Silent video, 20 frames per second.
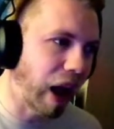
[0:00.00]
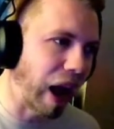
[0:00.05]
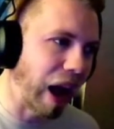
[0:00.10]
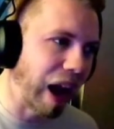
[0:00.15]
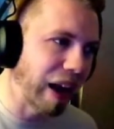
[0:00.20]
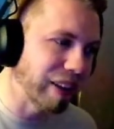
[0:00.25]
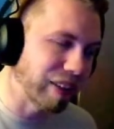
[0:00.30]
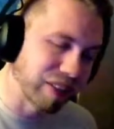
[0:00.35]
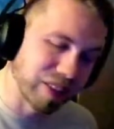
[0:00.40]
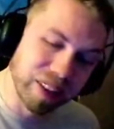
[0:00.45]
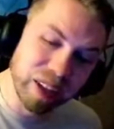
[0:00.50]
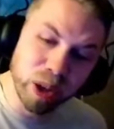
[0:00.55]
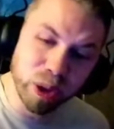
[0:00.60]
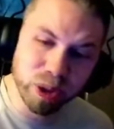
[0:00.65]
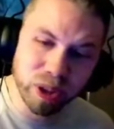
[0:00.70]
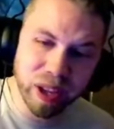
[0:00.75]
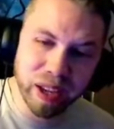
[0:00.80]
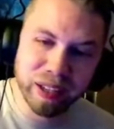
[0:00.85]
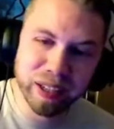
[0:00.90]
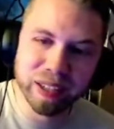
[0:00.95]
I still
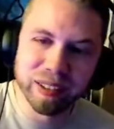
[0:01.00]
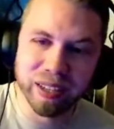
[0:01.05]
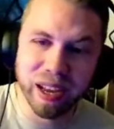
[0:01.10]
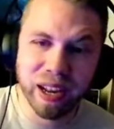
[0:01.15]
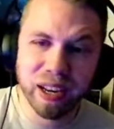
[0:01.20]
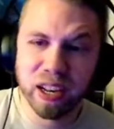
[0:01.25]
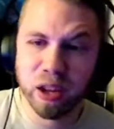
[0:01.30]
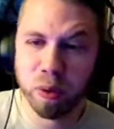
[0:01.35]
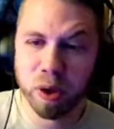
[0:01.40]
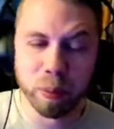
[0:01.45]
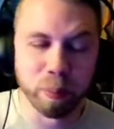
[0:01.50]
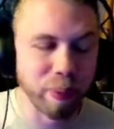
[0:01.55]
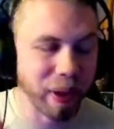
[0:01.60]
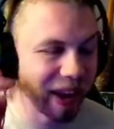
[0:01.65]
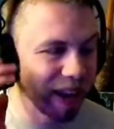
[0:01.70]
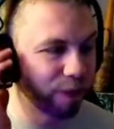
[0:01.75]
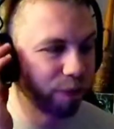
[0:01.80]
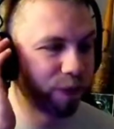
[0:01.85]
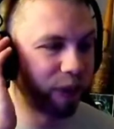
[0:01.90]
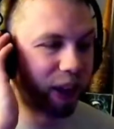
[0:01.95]
think Nintendo would
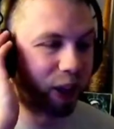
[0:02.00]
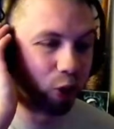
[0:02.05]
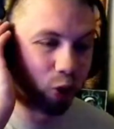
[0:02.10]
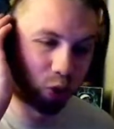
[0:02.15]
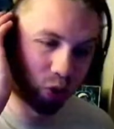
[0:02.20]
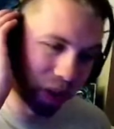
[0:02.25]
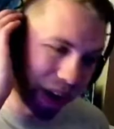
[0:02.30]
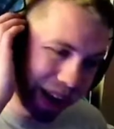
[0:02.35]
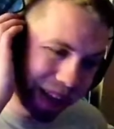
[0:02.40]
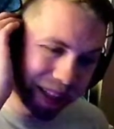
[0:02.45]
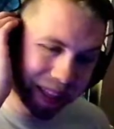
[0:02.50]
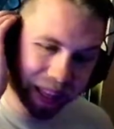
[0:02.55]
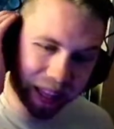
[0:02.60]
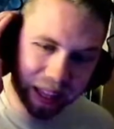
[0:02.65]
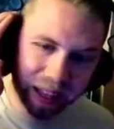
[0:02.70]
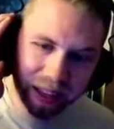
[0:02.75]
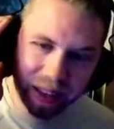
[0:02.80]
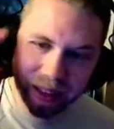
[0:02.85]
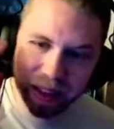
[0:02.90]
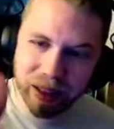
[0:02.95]
benefit
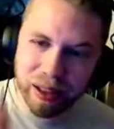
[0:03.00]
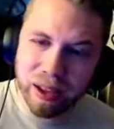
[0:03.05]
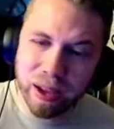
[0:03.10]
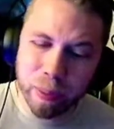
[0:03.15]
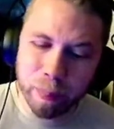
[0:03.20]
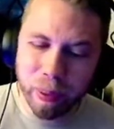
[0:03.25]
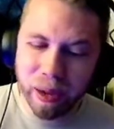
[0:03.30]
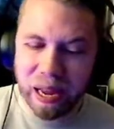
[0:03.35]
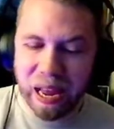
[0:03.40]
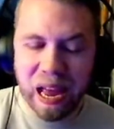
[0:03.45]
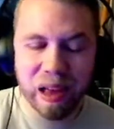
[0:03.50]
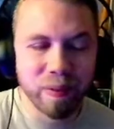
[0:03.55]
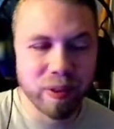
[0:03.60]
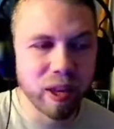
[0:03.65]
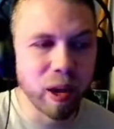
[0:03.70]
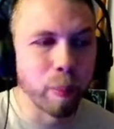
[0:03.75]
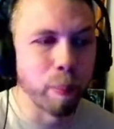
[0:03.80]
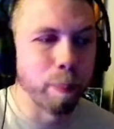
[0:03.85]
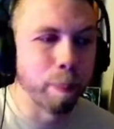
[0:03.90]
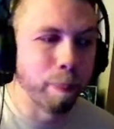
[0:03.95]
greatly by having
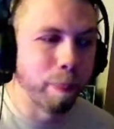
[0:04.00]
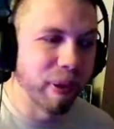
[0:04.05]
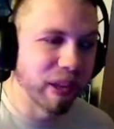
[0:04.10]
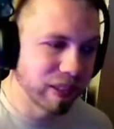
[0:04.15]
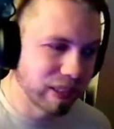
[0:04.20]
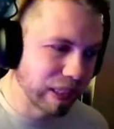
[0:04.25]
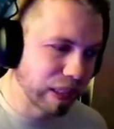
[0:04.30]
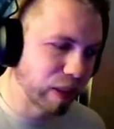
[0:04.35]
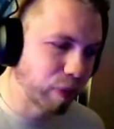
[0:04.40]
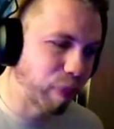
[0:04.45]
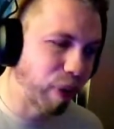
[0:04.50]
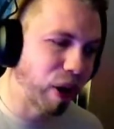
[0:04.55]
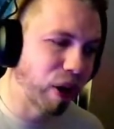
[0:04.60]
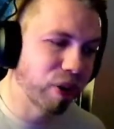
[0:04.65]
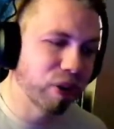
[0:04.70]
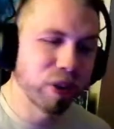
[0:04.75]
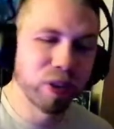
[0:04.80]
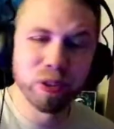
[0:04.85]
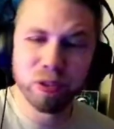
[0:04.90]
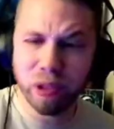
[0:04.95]
a business
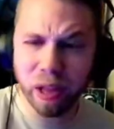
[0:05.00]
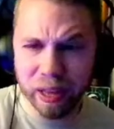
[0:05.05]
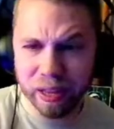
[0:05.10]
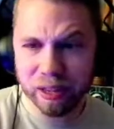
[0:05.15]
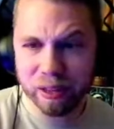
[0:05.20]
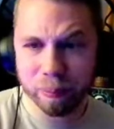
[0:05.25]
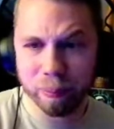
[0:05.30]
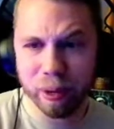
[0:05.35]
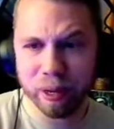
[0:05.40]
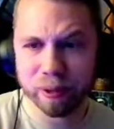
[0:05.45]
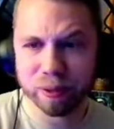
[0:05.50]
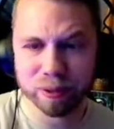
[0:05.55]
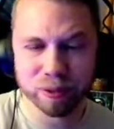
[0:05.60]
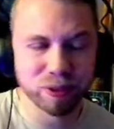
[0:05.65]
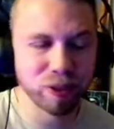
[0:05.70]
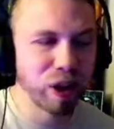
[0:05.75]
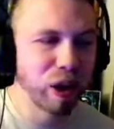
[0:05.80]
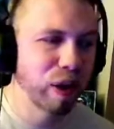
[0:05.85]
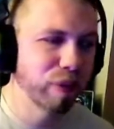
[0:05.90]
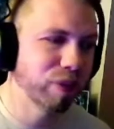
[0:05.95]
partner like
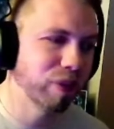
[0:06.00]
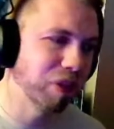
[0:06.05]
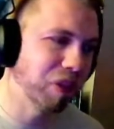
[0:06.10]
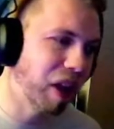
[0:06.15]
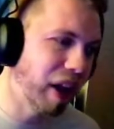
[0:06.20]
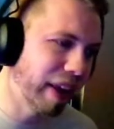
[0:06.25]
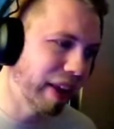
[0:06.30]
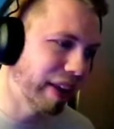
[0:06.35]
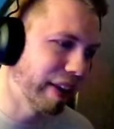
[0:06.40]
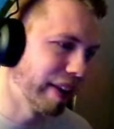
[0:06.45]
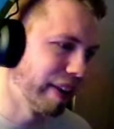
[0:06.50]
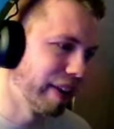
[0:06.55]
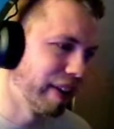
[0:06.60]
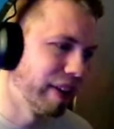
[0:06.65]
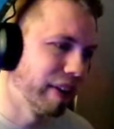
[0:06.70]
Microsoft, like